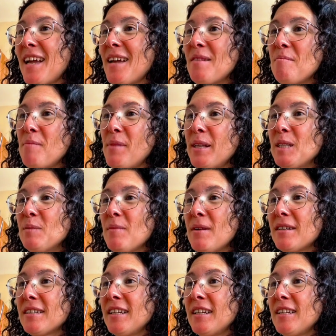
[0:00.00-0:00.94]
and
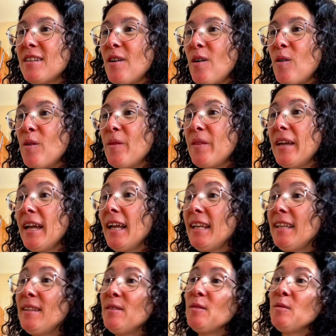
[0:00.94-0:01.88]
benchmarking on the
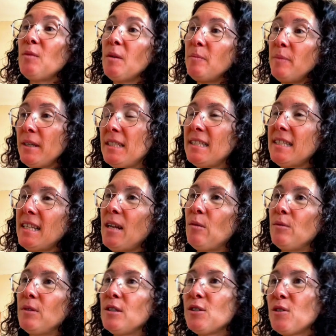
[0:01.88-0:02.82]
Helidon webpage that I
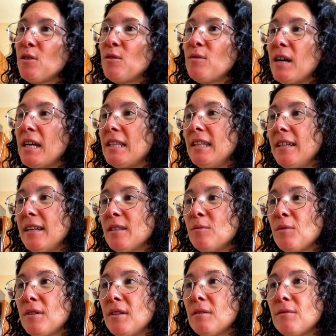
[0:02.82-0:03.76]
will show at the end
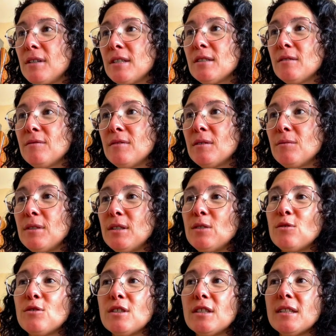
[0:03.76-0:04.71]
with the rest of the
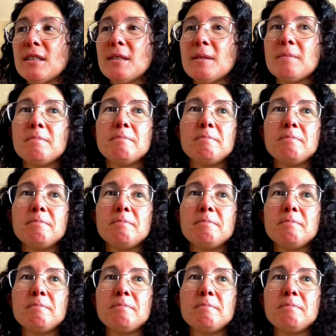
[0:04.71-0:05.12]
resources.